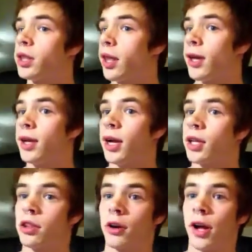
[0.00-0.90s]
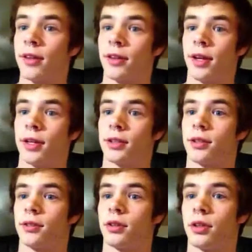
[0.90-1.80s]
they got their ass
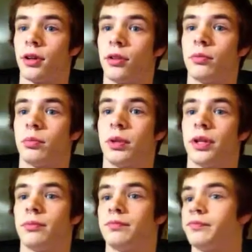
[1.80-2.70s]
kicked, you know, but